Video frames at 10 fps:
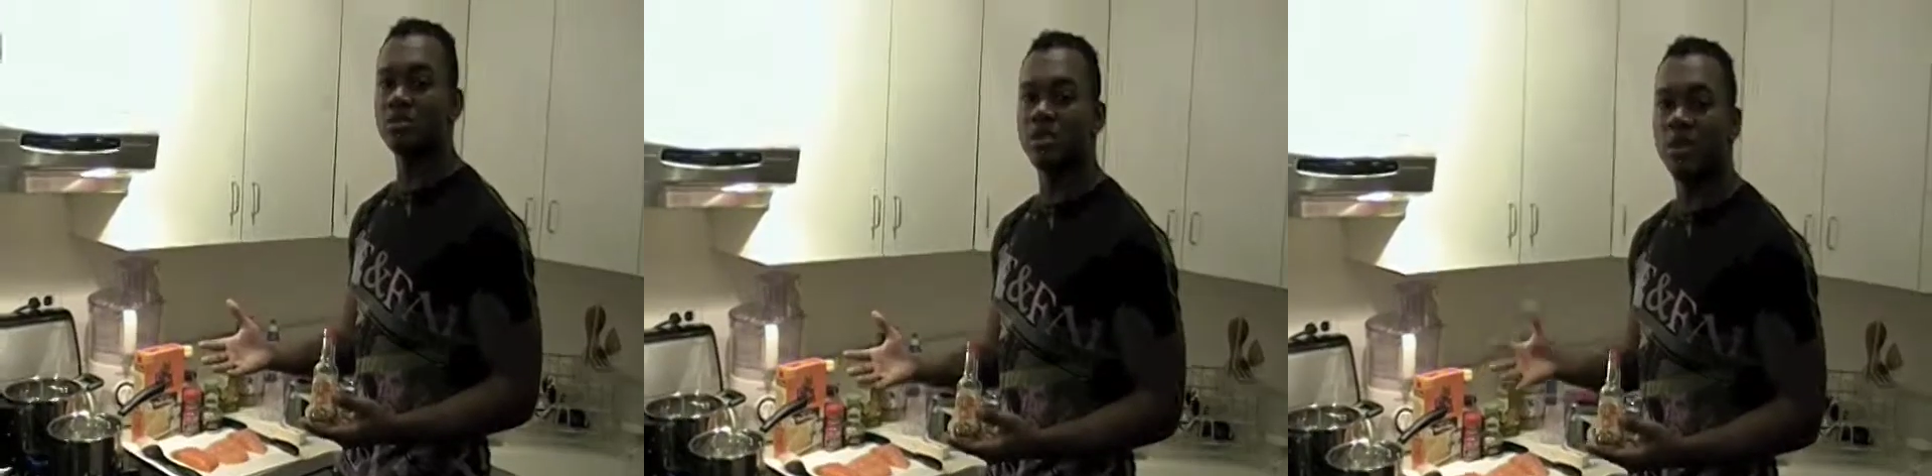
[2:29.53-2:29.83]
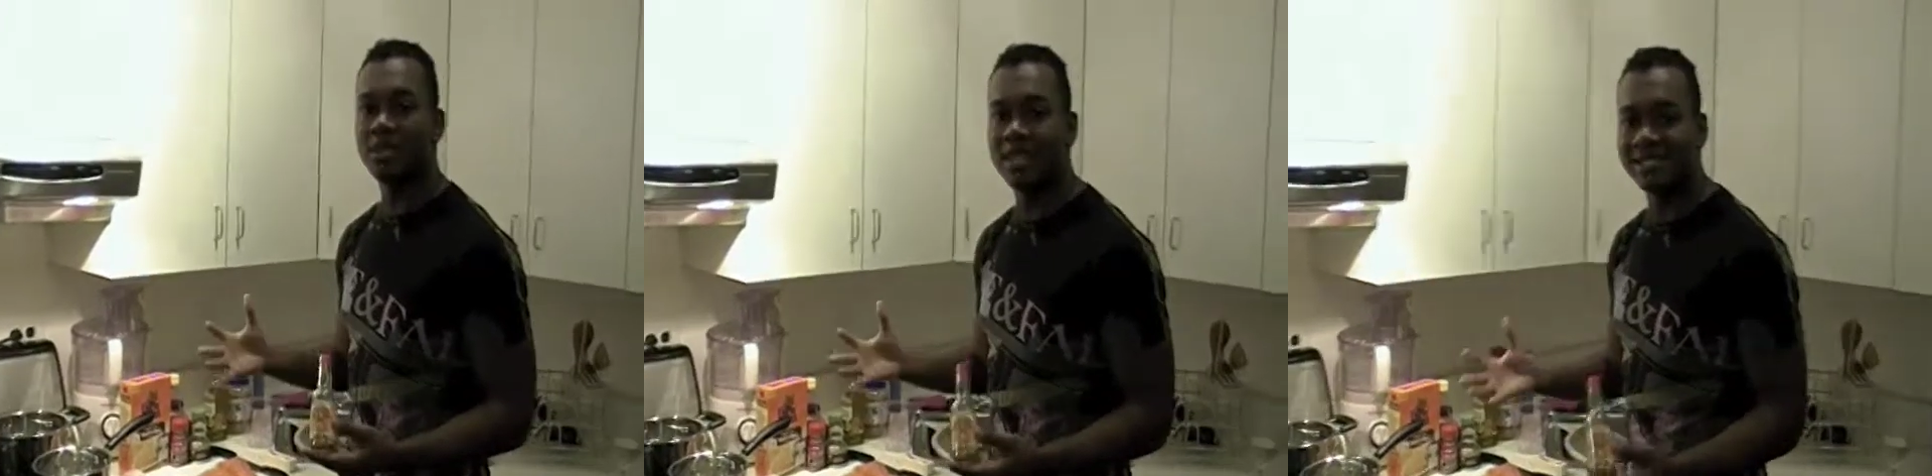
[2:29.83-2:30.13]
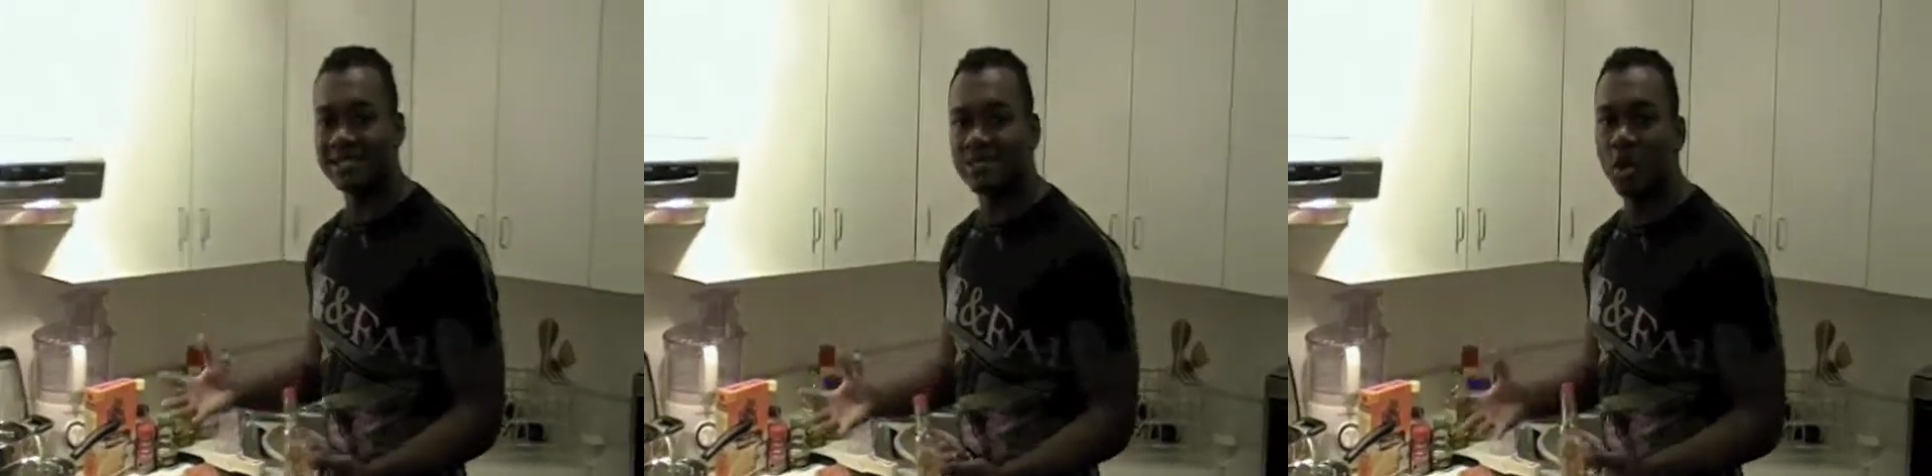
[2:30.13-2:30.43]
we want that
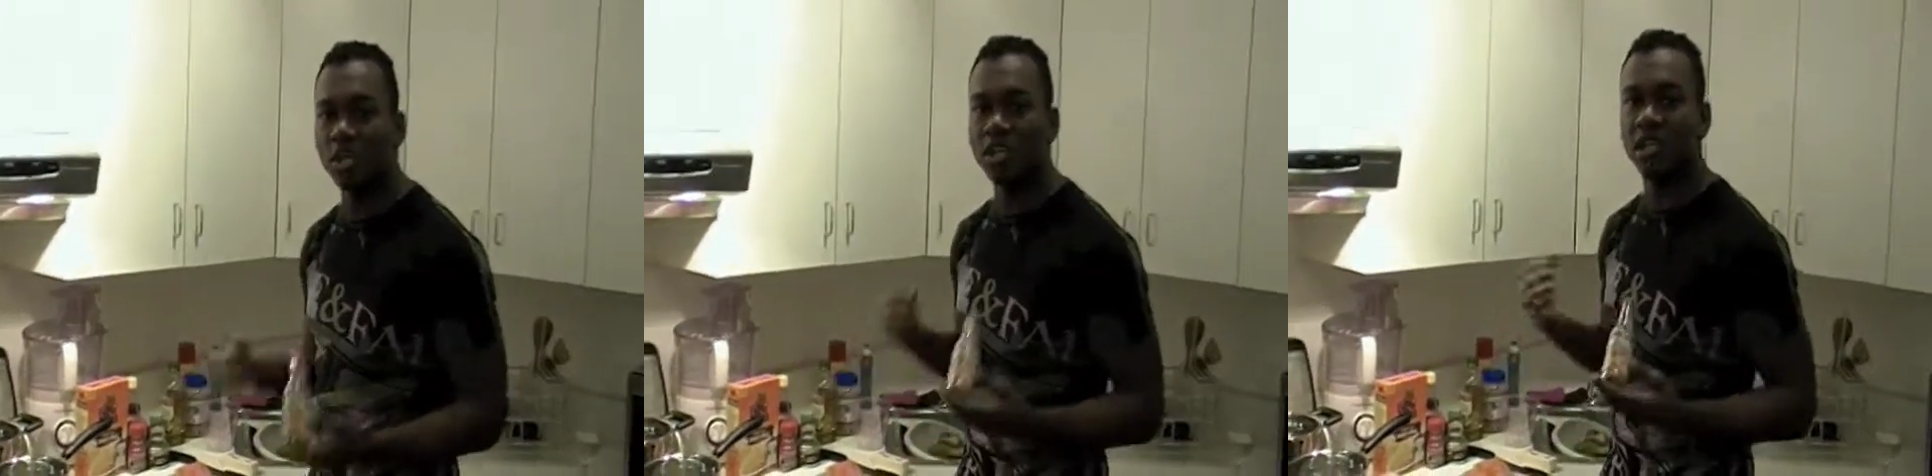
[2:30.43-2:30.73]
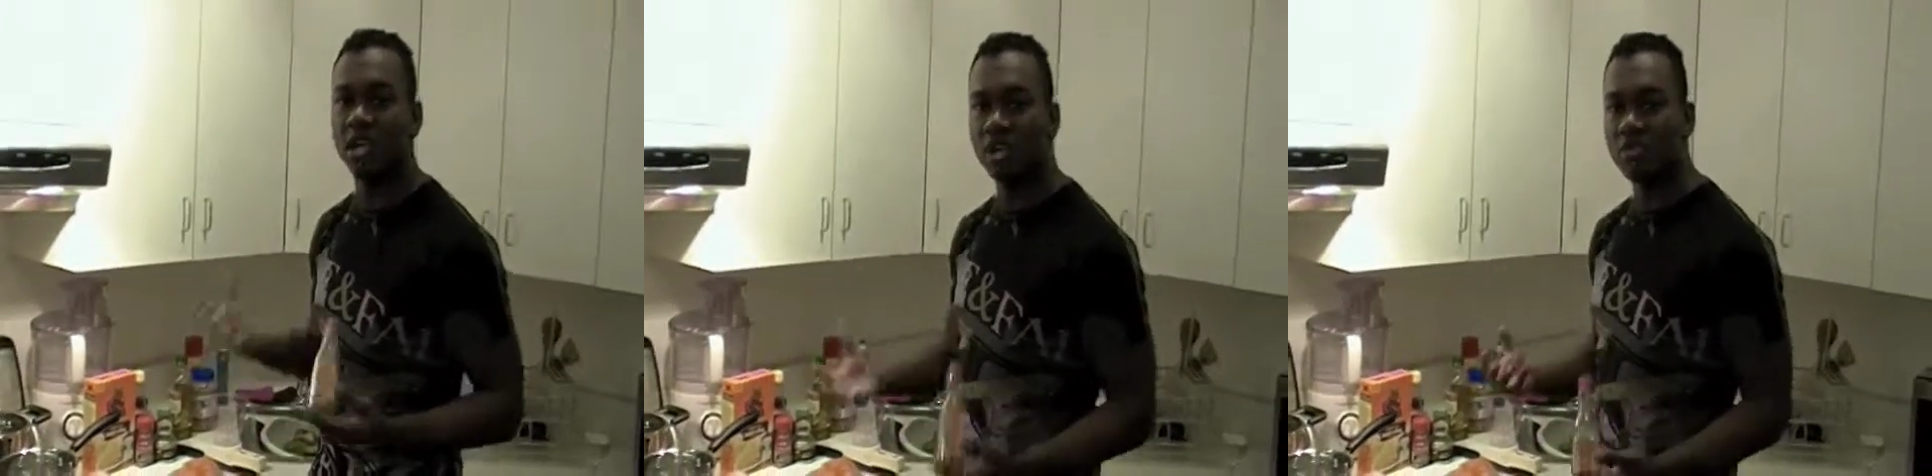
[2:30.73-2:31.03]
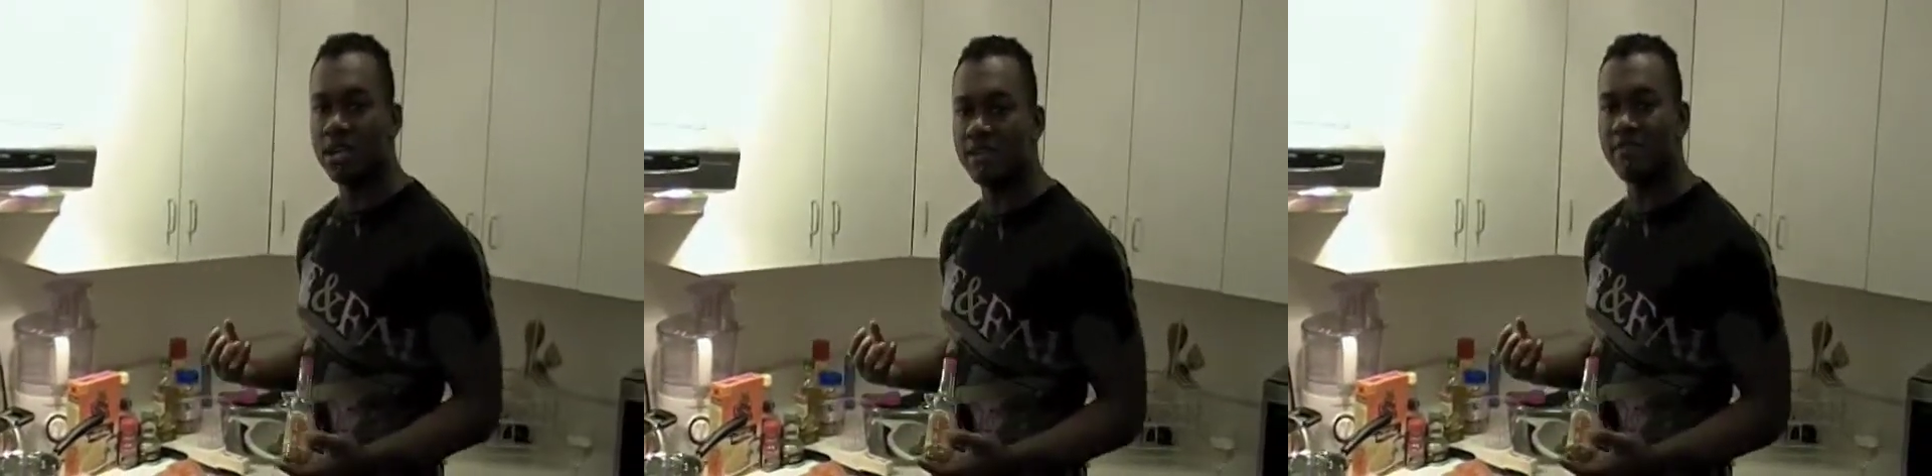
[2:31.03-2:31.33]
smoky
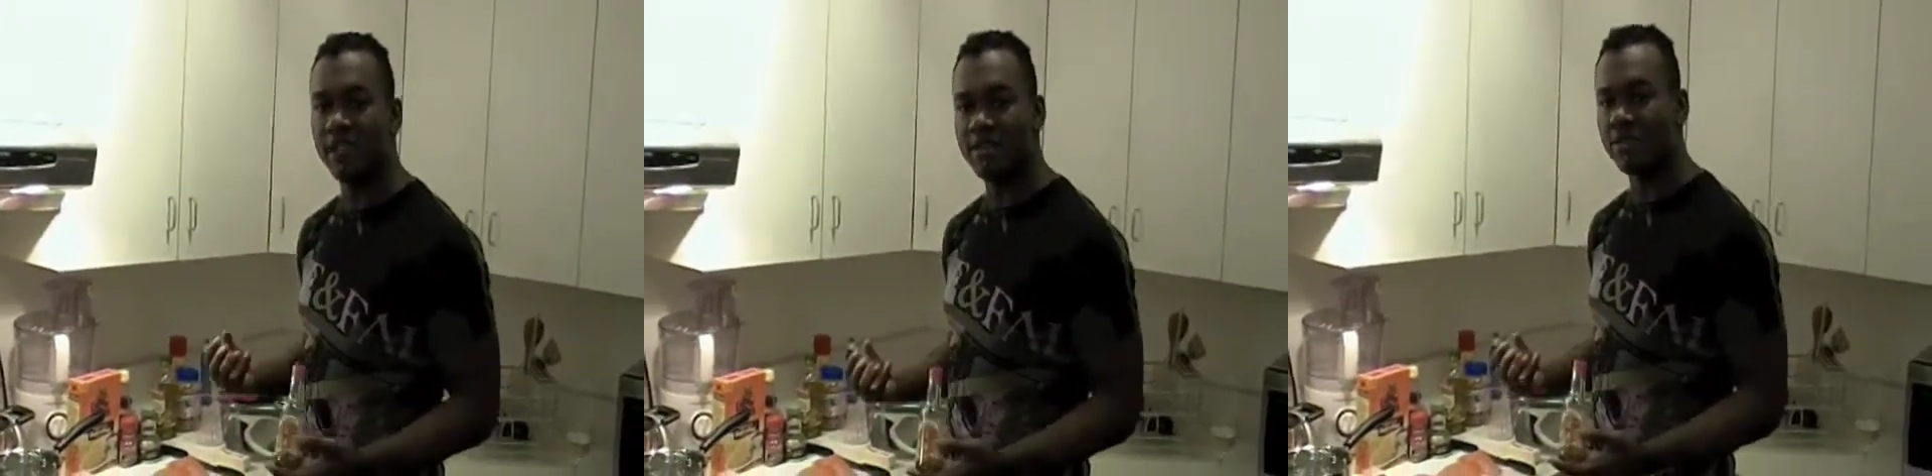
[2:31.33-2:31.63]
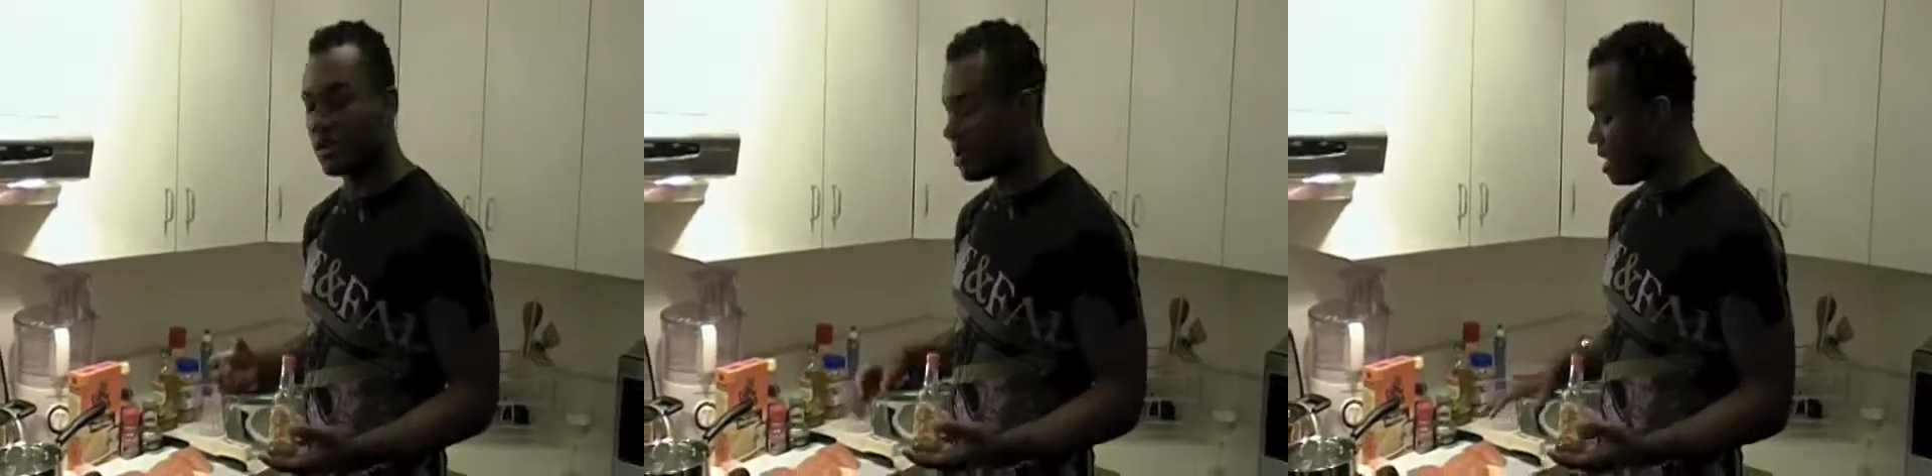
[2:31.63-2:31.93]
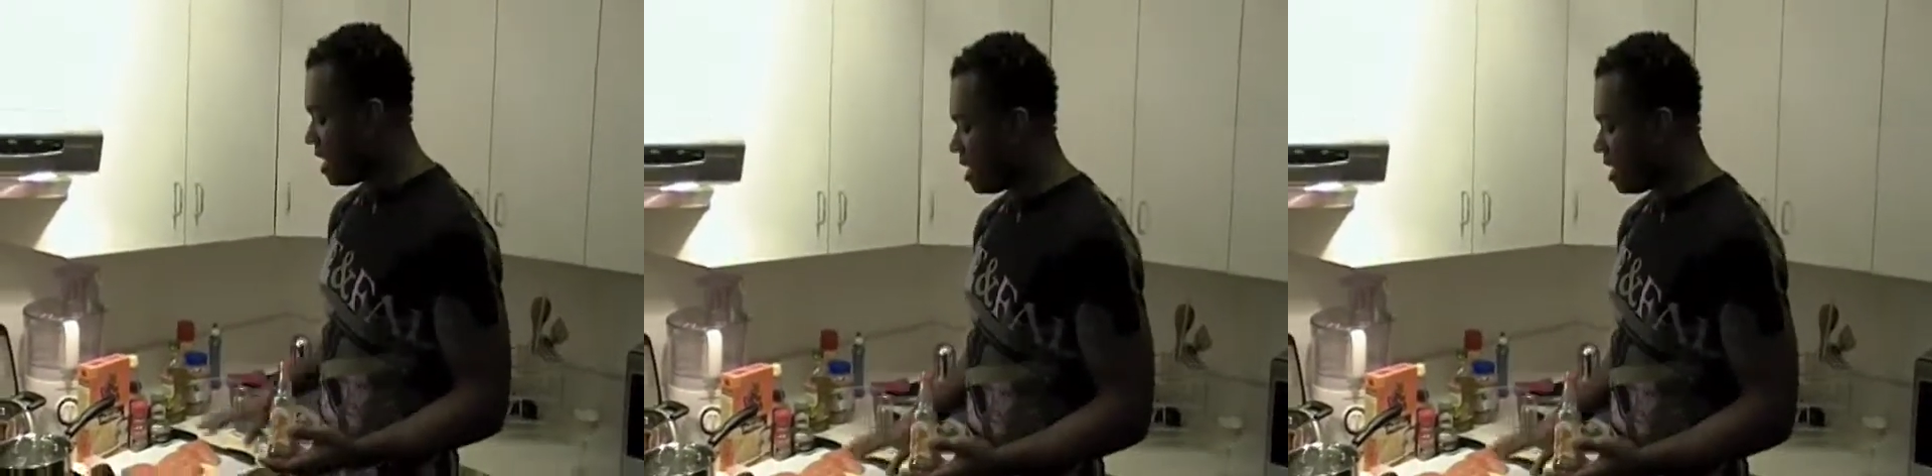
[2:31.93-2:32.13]
hickory flavor